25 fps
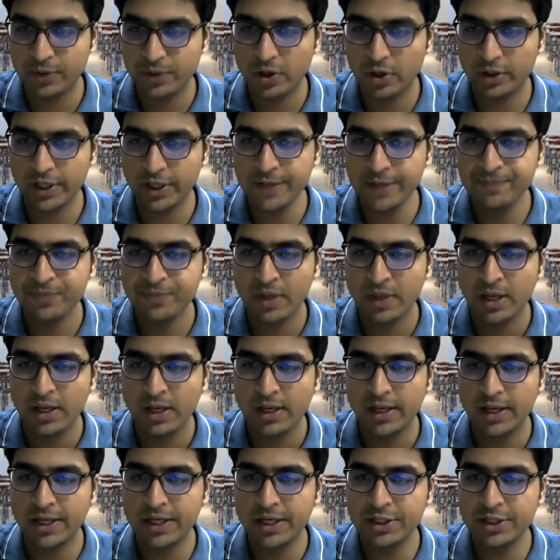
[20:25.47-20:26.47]
Okay.
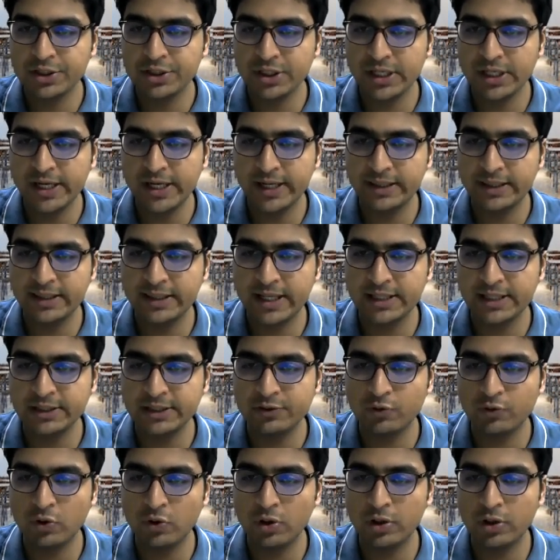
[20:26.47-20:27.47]
Initially its
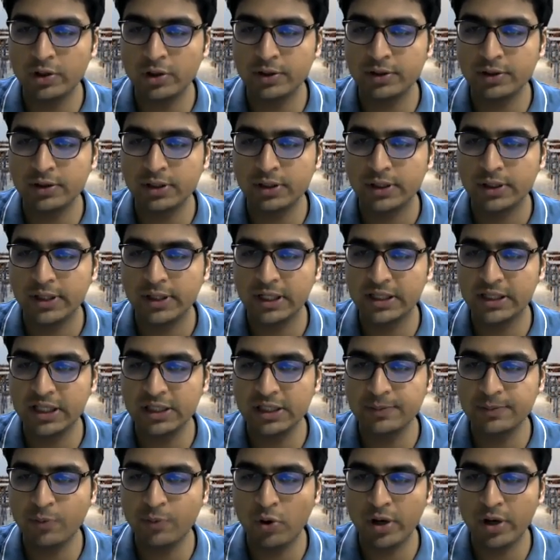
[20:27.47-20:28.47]
length was till
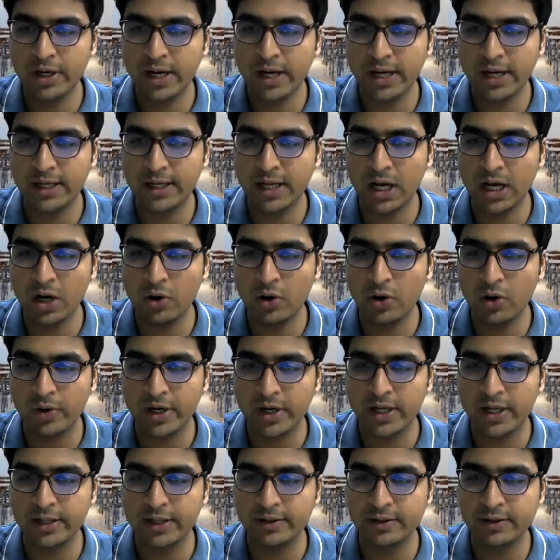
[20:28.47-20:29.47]
this point, and now
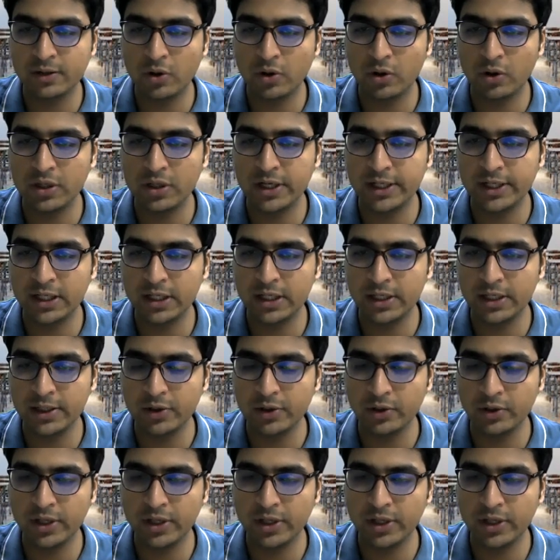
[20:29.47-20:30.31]
it is only till here.